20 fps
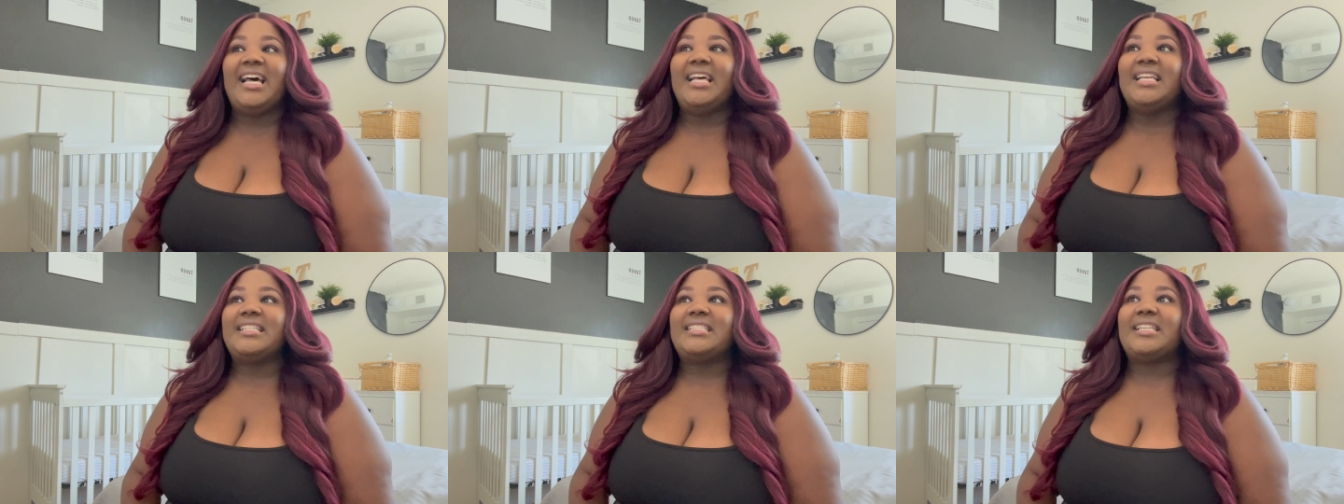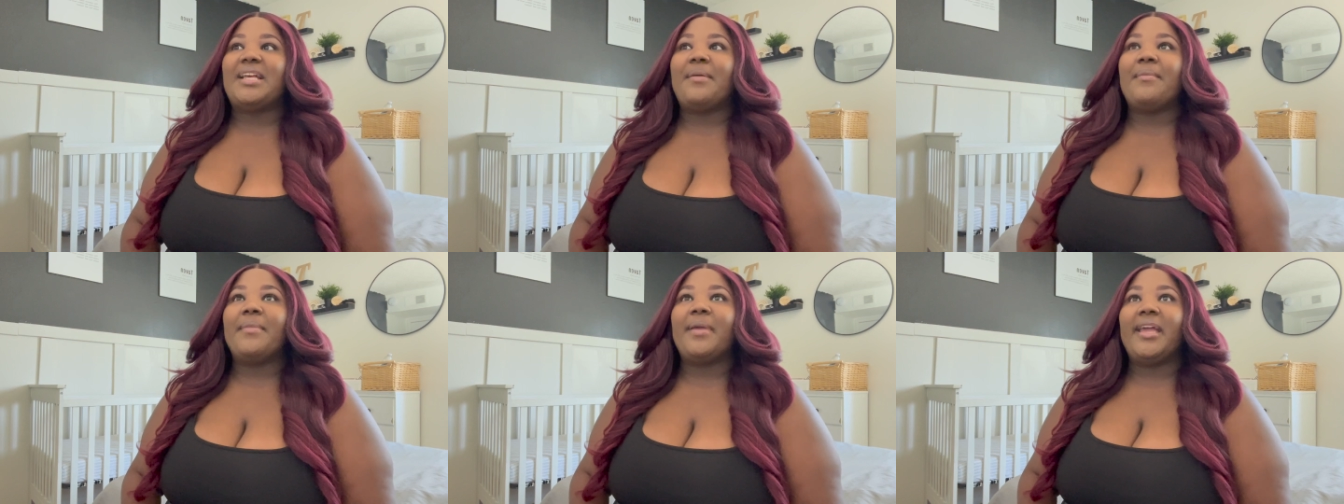
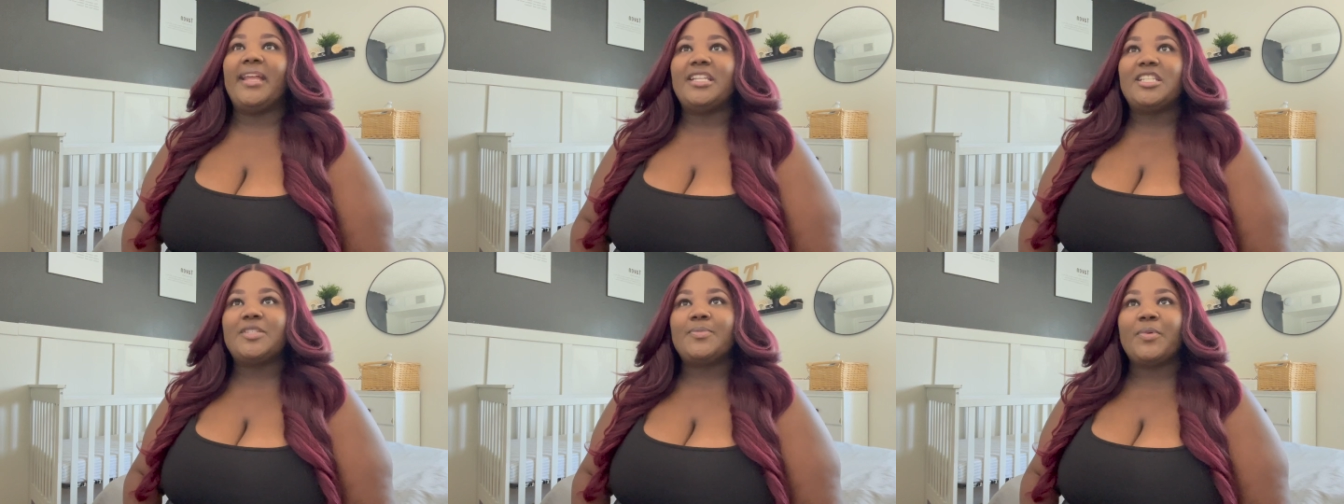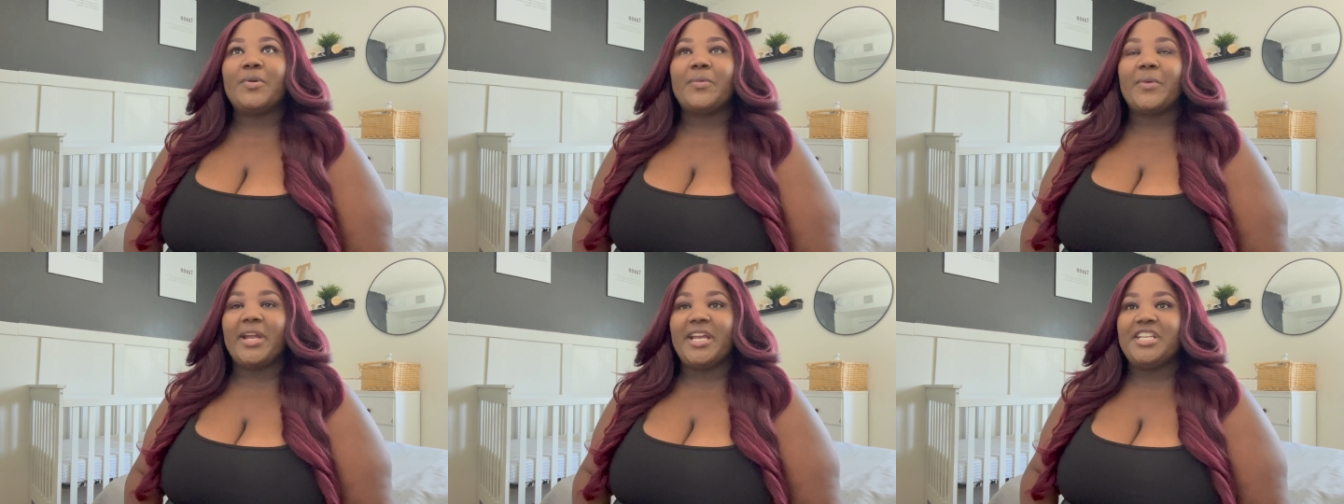some
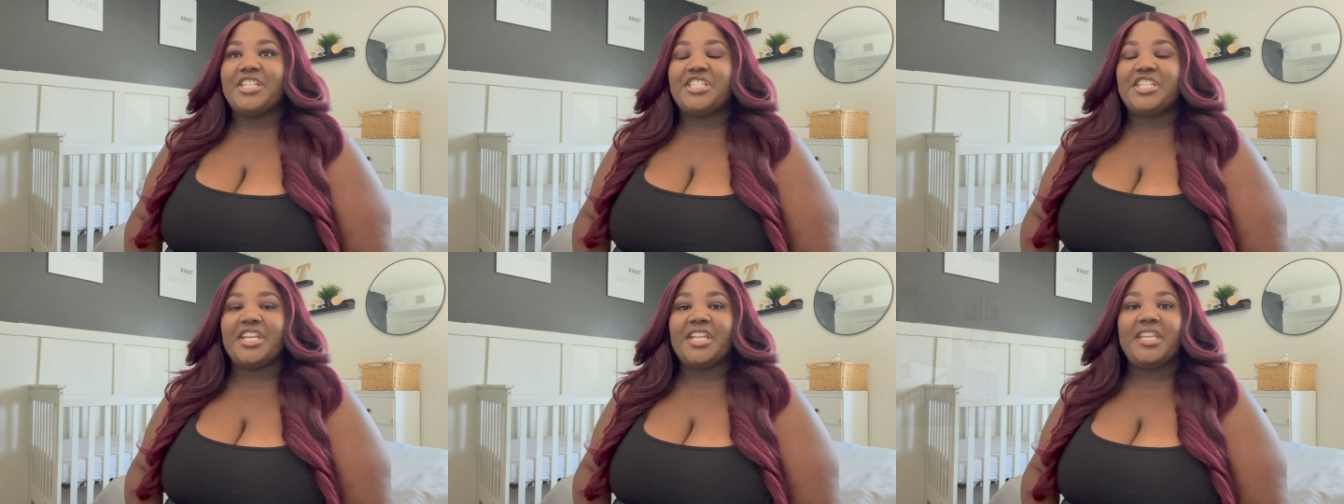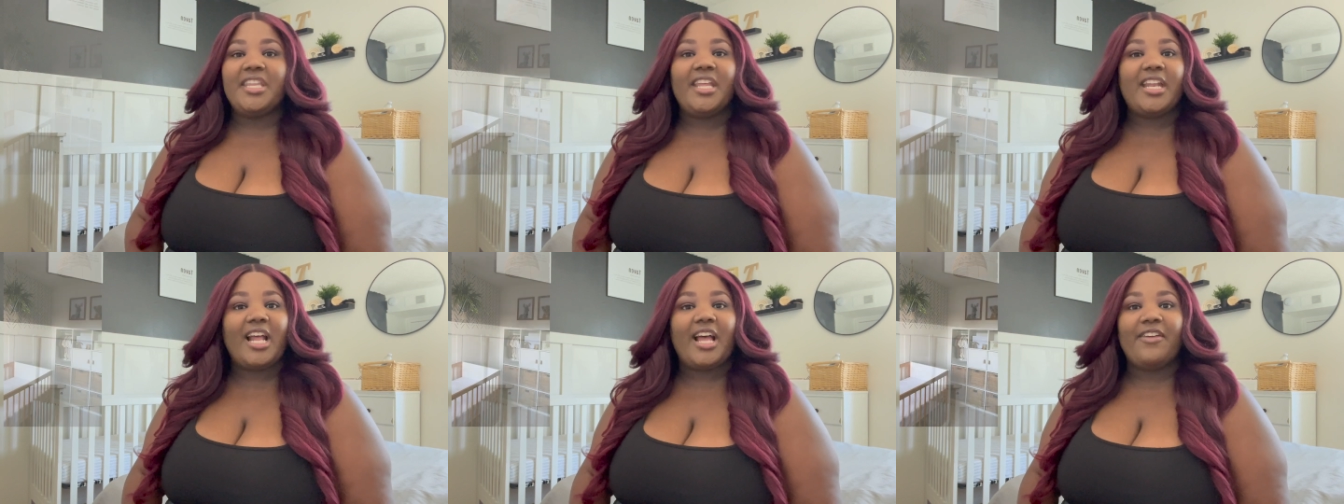
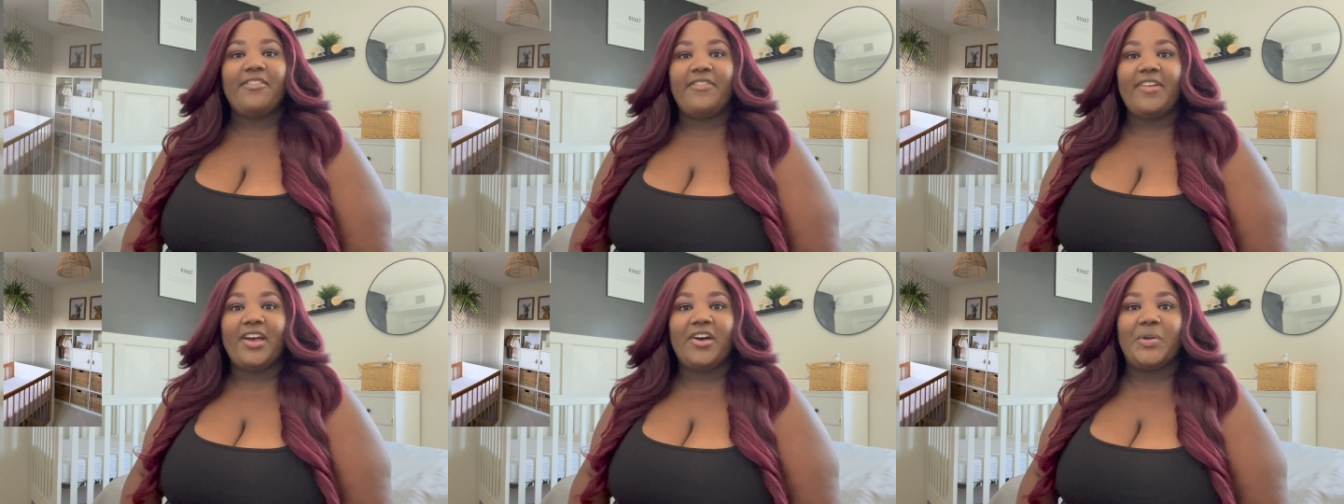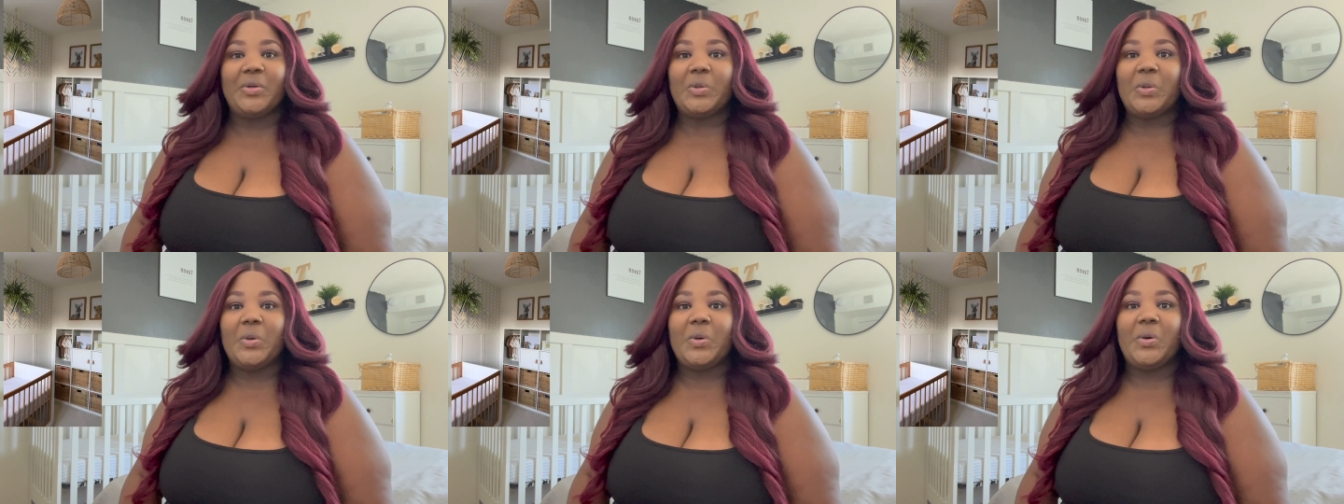inspiration that I
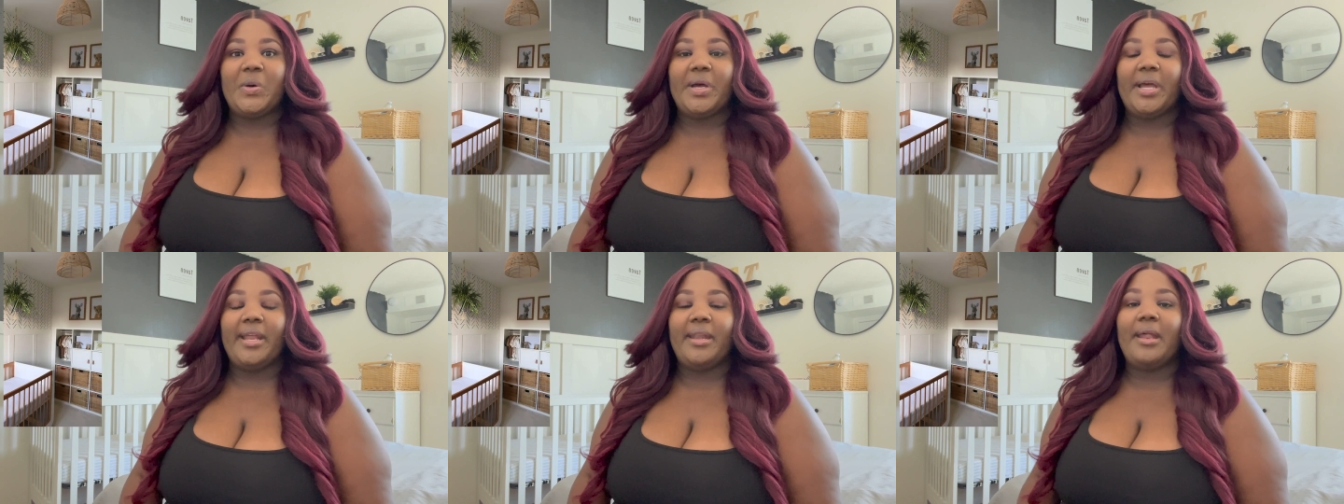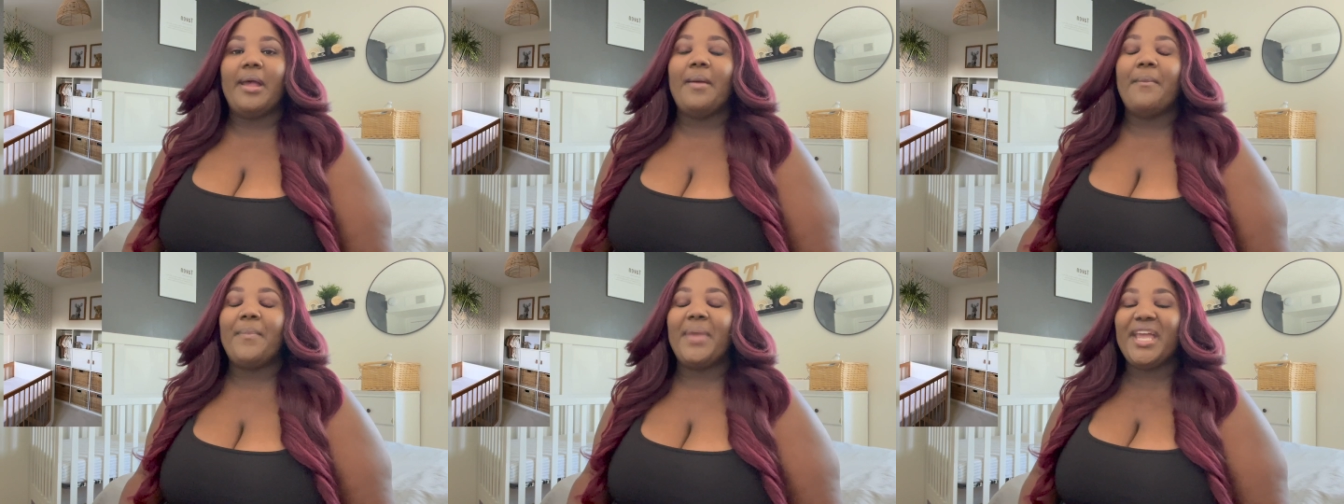found on
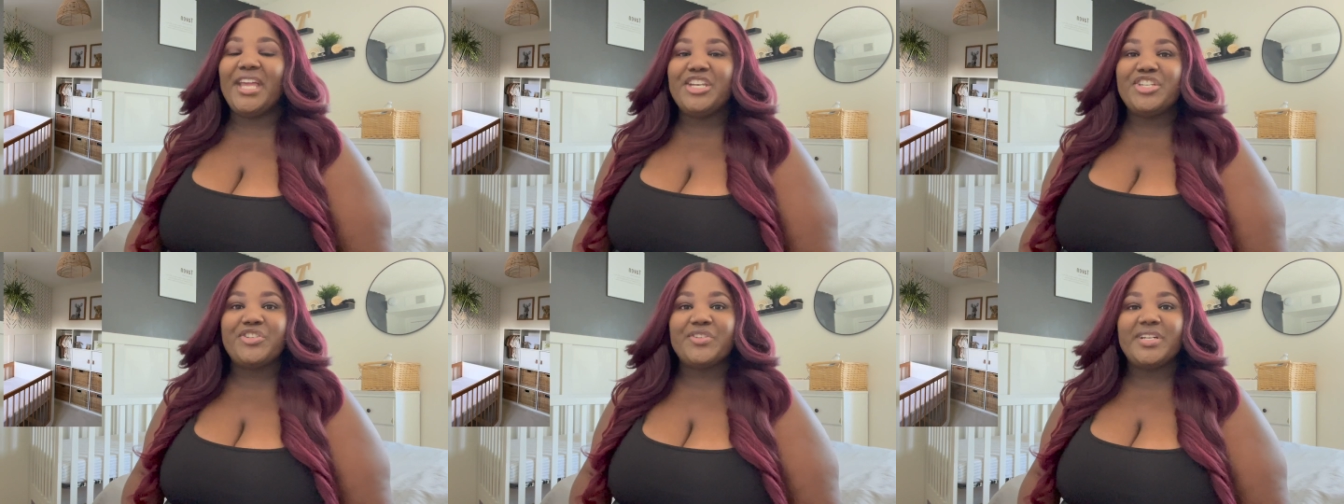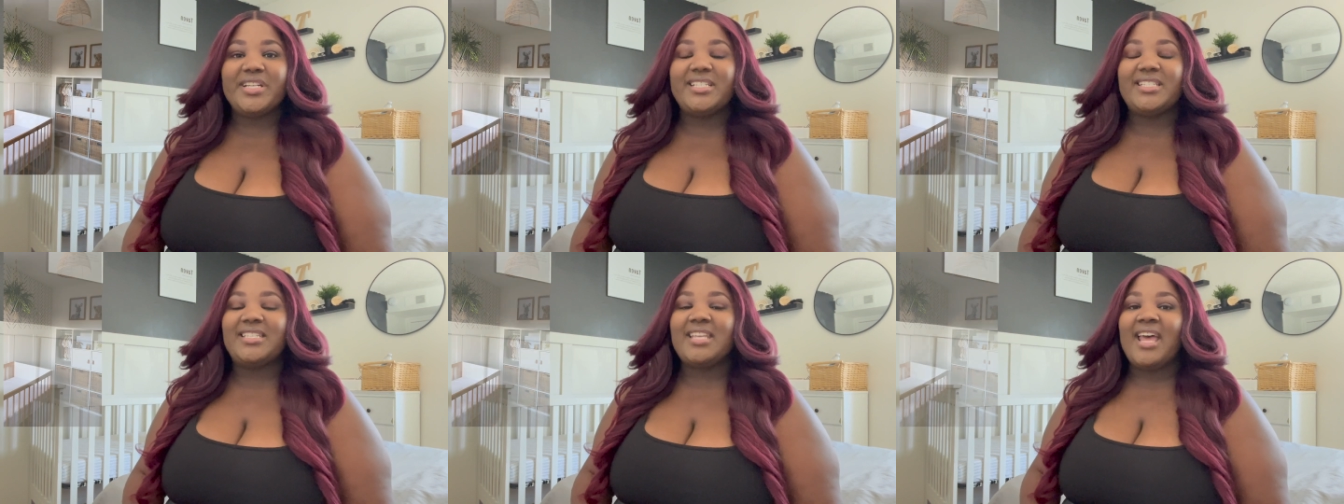
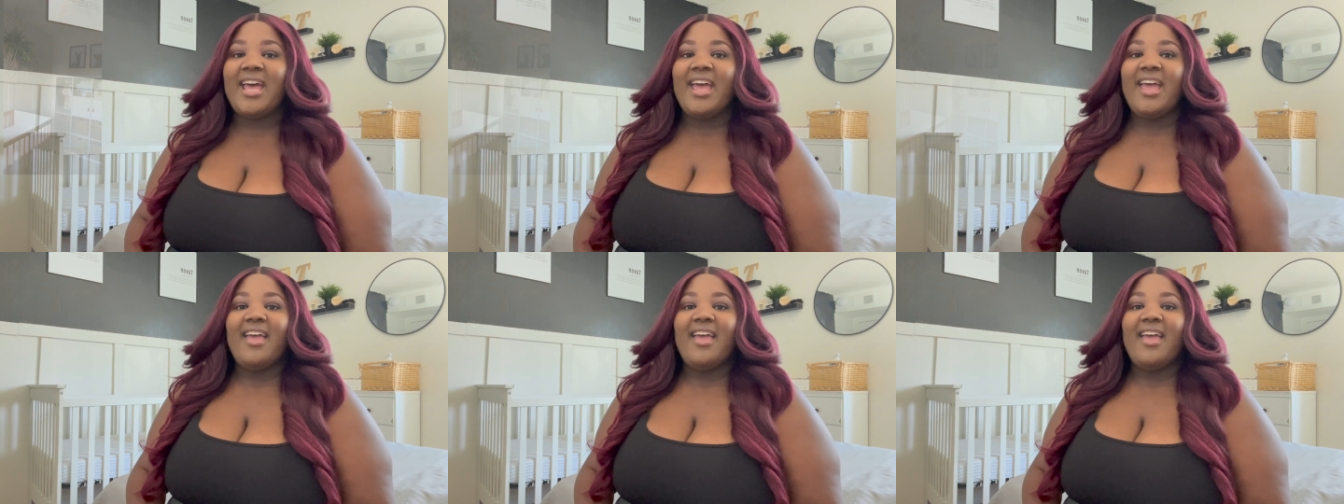Pinterest.